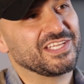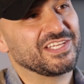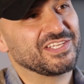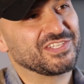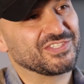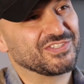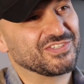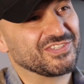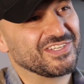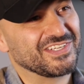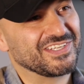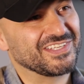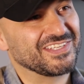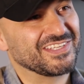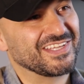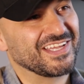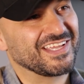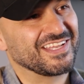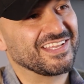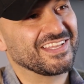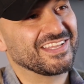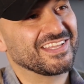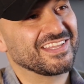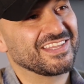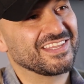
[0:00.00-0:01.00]
Leeshon, and,
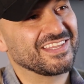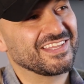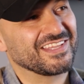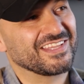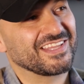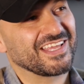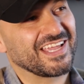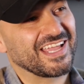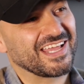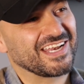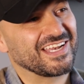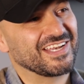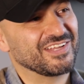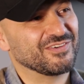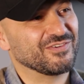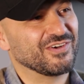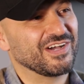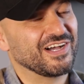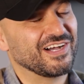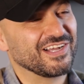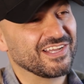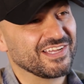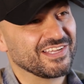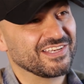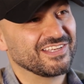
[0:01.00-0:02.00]
and they had a little
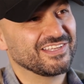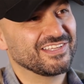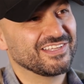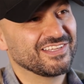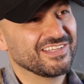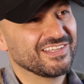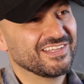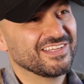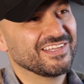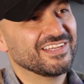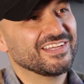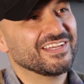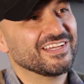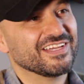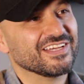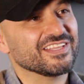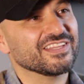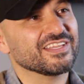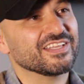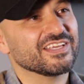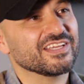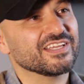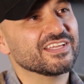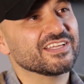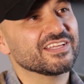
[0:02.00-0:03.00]
hug and,
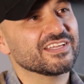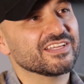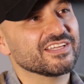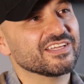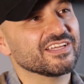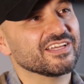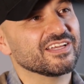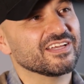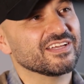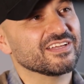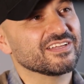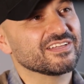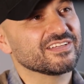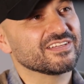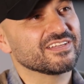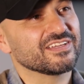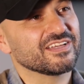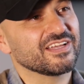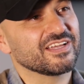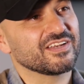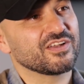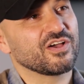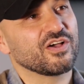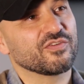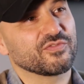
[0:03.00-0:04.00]
and they, yeah.
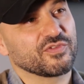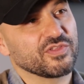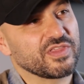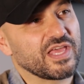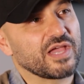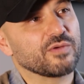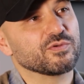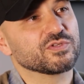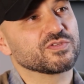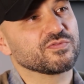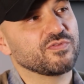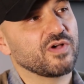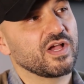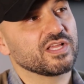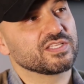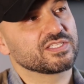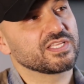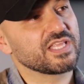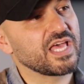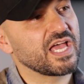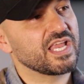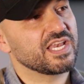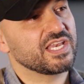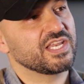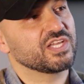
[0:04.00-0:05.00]
And after that was fine.
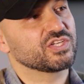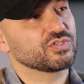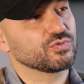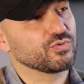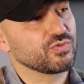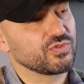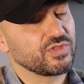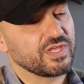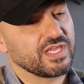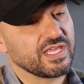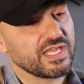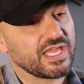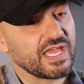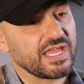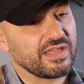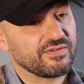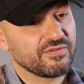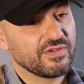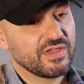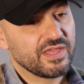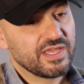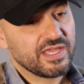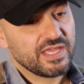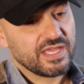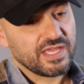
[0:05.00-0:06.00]
So that initial thing
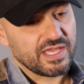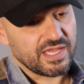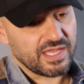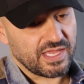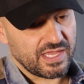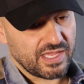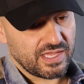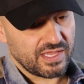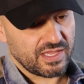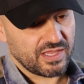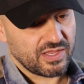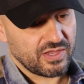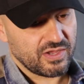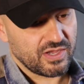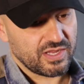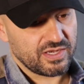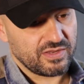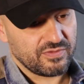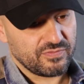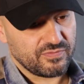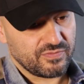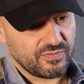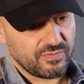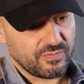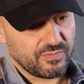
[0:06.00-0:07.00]
gave,
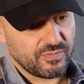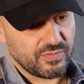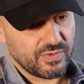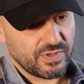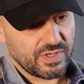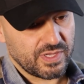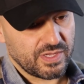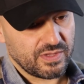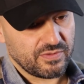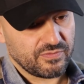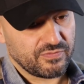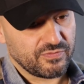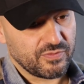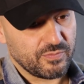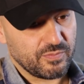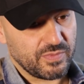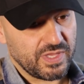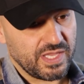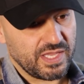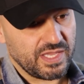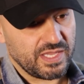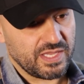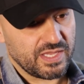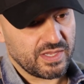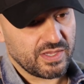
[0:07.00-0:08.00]
kind of, for
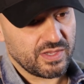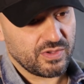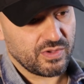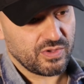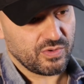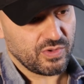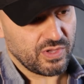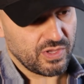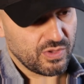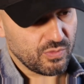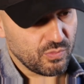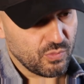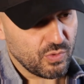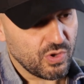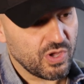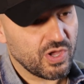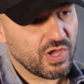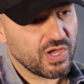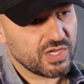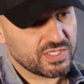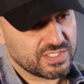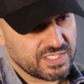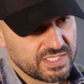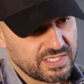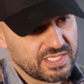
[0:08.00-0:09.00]
me,
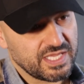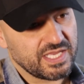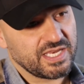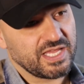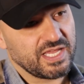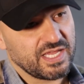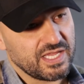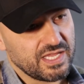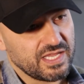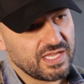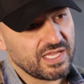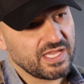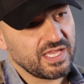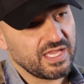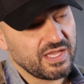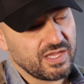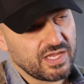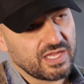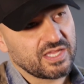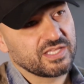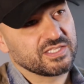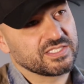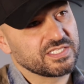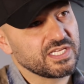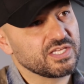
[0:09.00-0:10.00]
worked and then it,
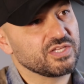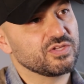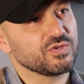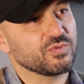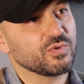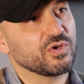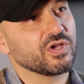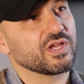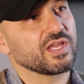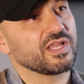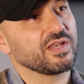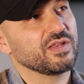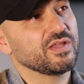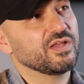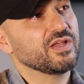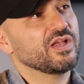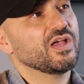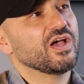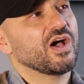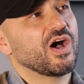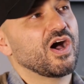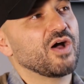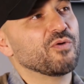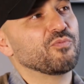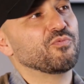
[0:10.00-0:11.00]
it continued working.
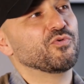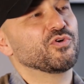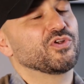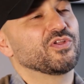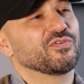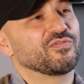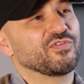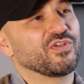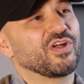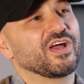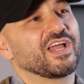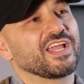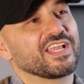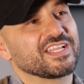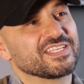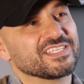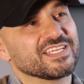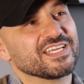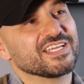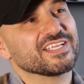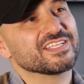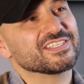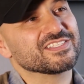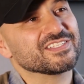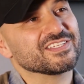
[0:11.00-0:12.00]
I would have liked
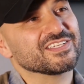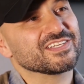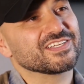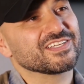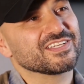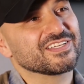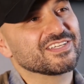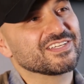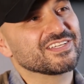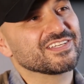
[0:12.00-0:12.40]
it to,